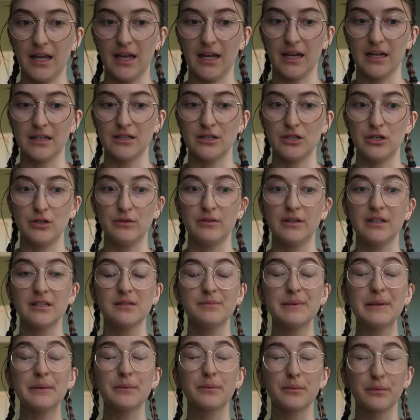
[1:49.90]
and you need to
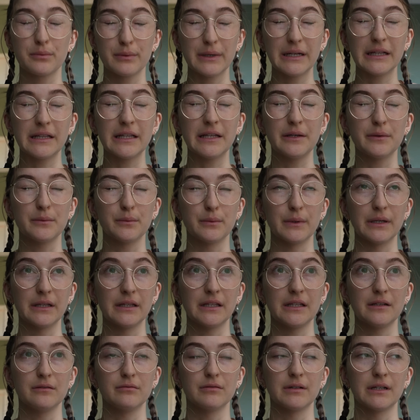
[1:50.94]
be really
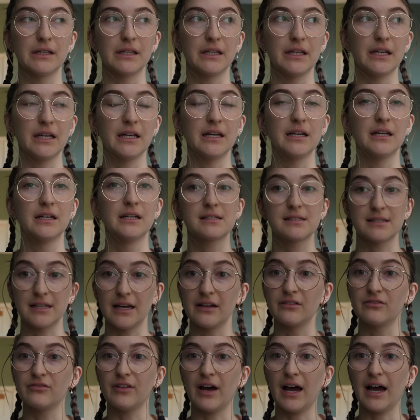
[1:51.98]
really really
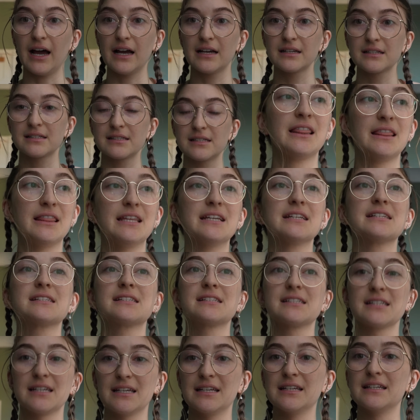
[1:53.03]
steadfast
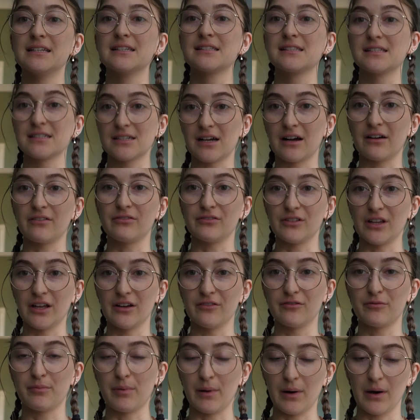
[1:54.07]
this is the tough
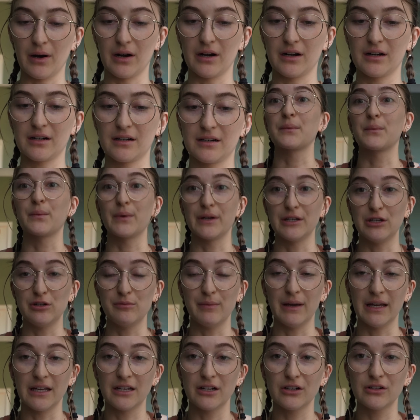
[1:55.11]
love part when you
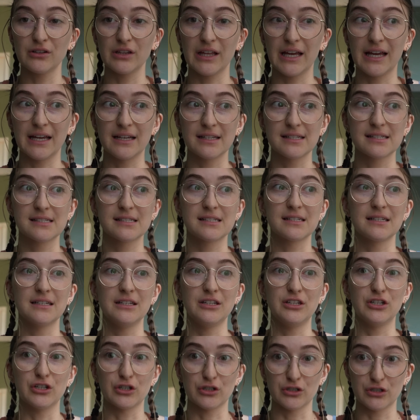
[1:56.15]
make your list
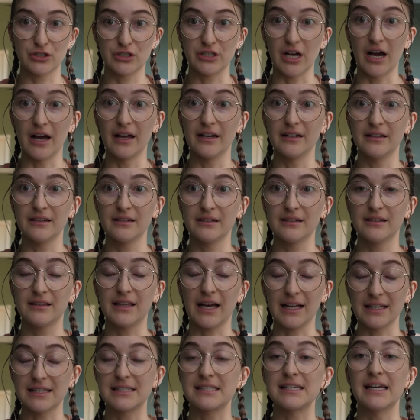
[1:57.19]
you're done
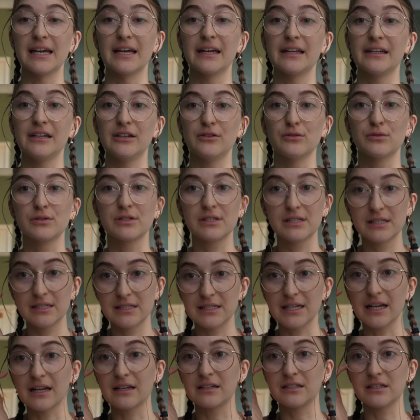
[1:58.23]
that's it you
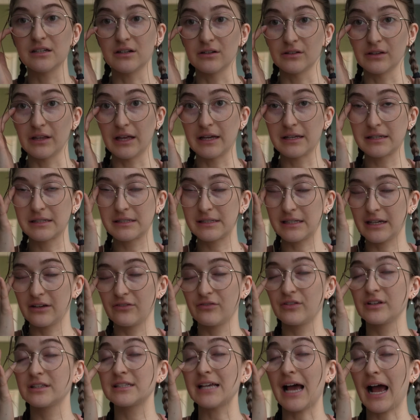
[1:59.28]
stick to your list
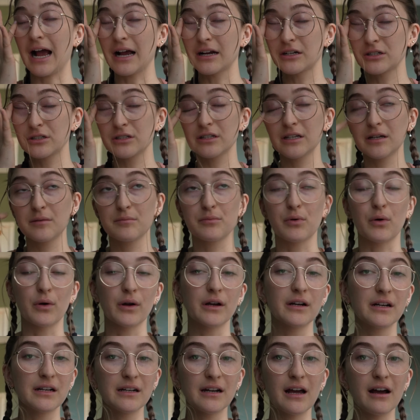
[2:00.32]
if it's actually
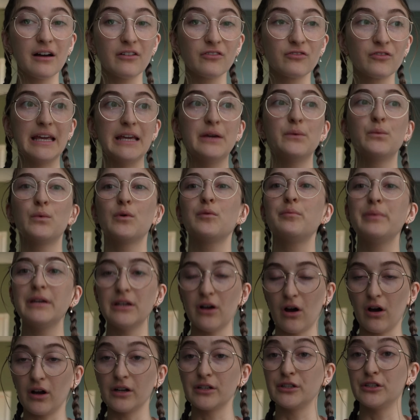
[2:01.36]
important enough it will be
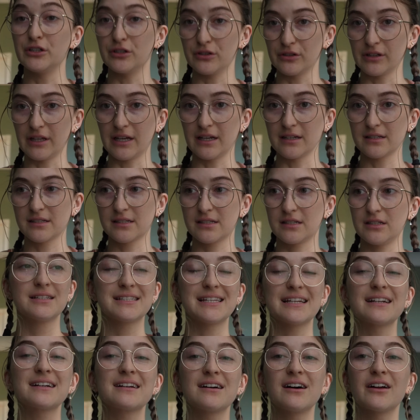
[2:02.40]
on your list
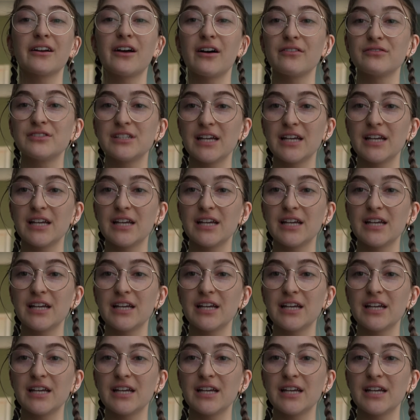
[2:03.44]
set a cutoff